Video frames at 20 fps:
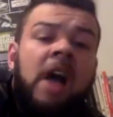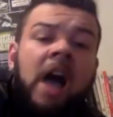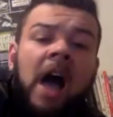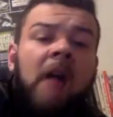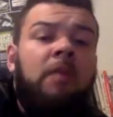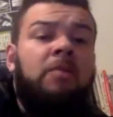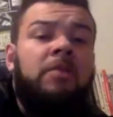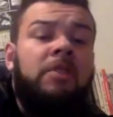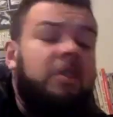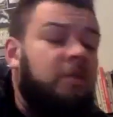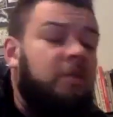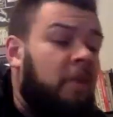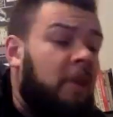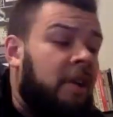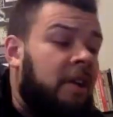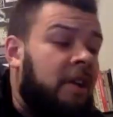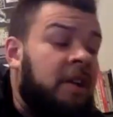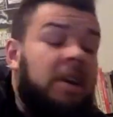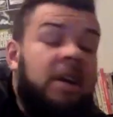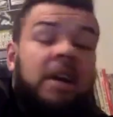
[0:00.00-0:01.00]
I really
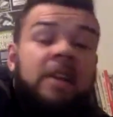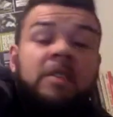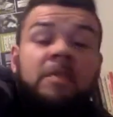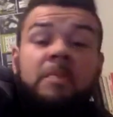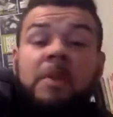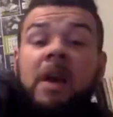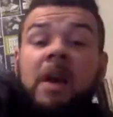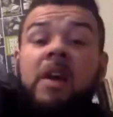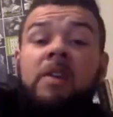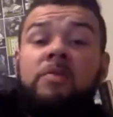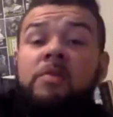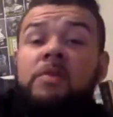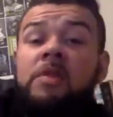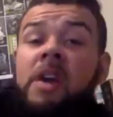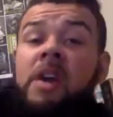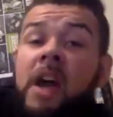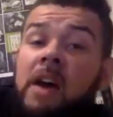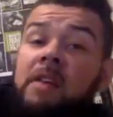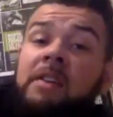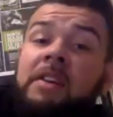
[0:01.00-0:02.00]
want, to be honest with you,
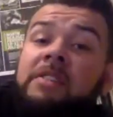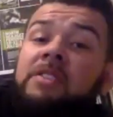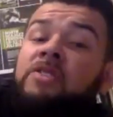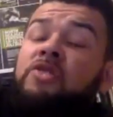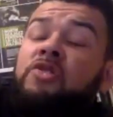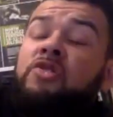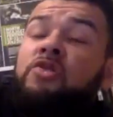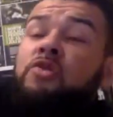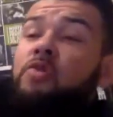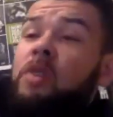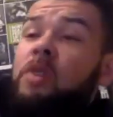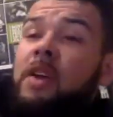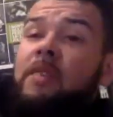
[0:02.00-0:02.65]
I'd like to shoot